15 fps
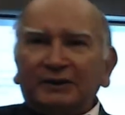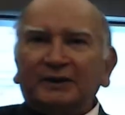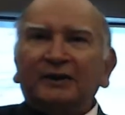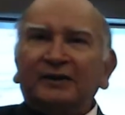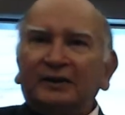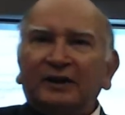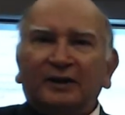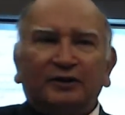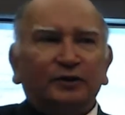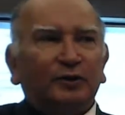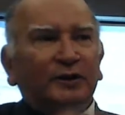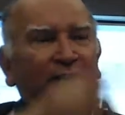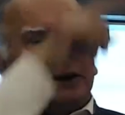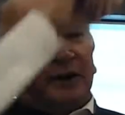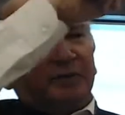the result, you
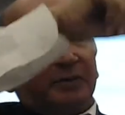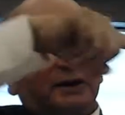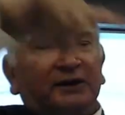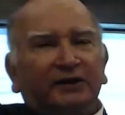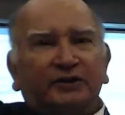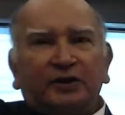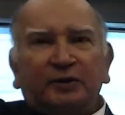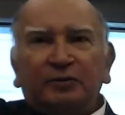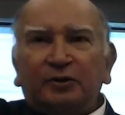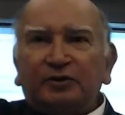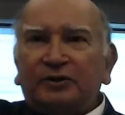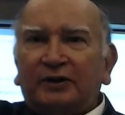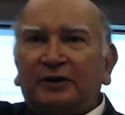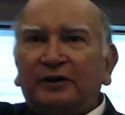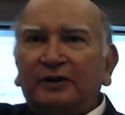get a bell
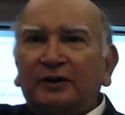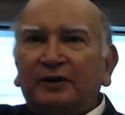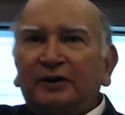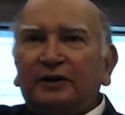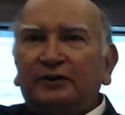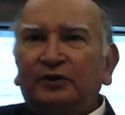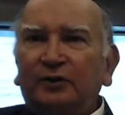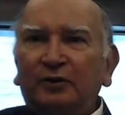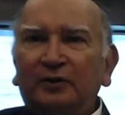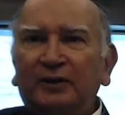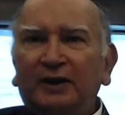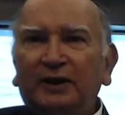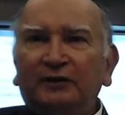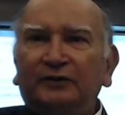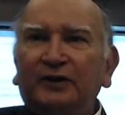distribution. So
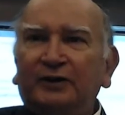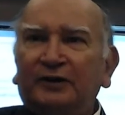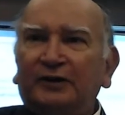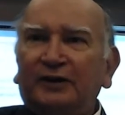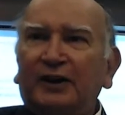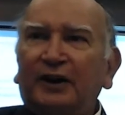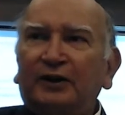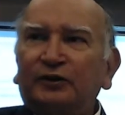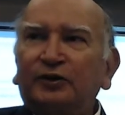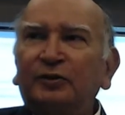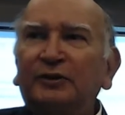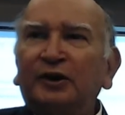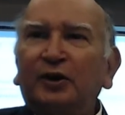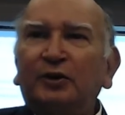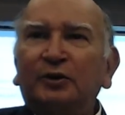if the classroom
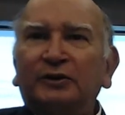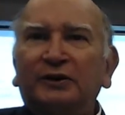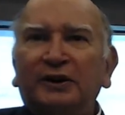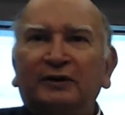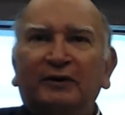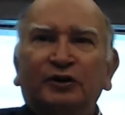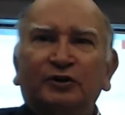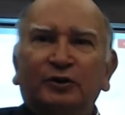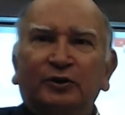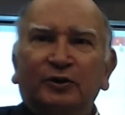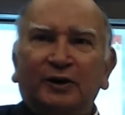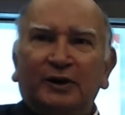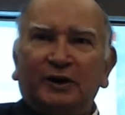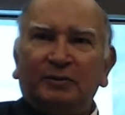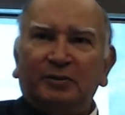is a good thing, why should you
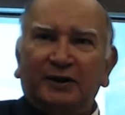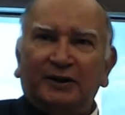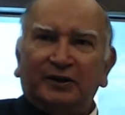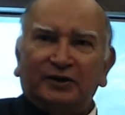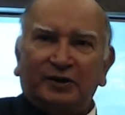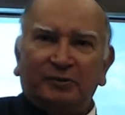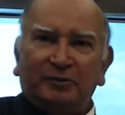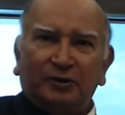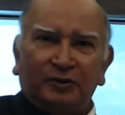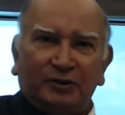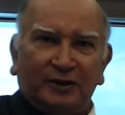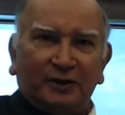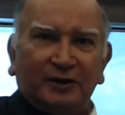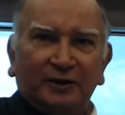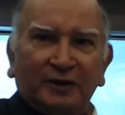get a bell distribution?
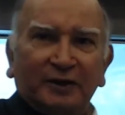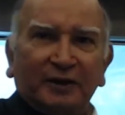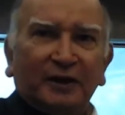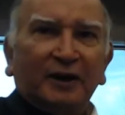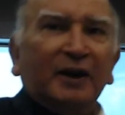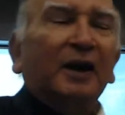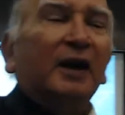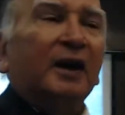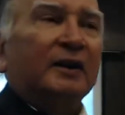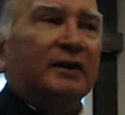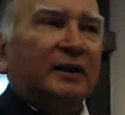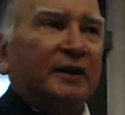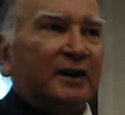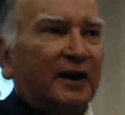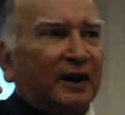The
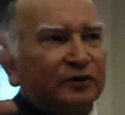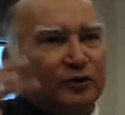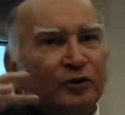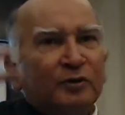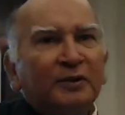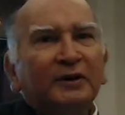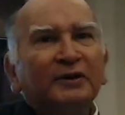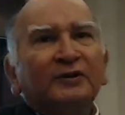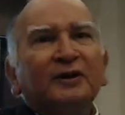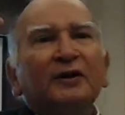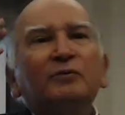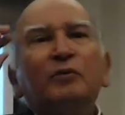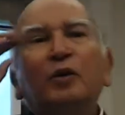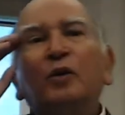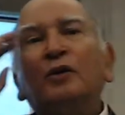classroom is the
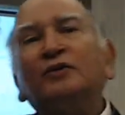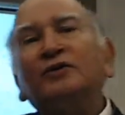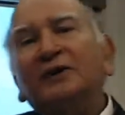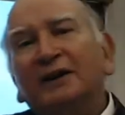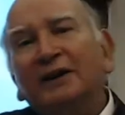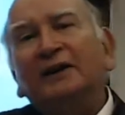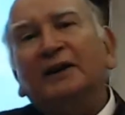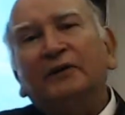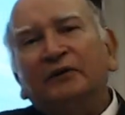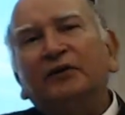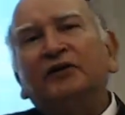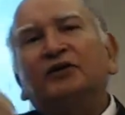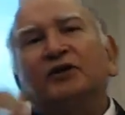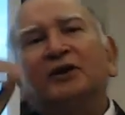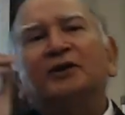most
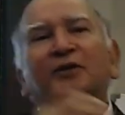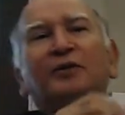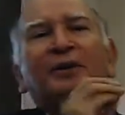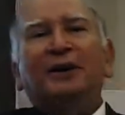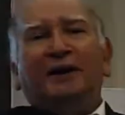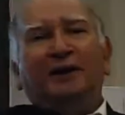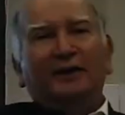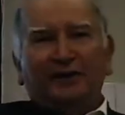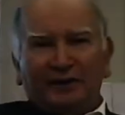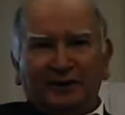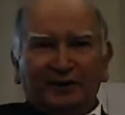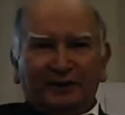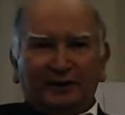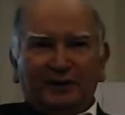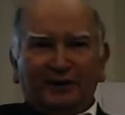inefficient way
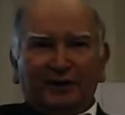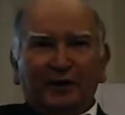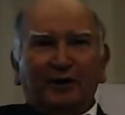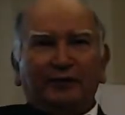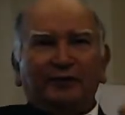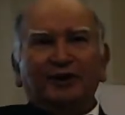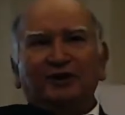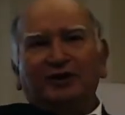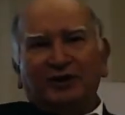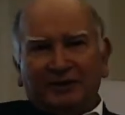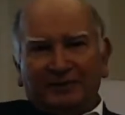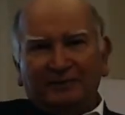of teaching.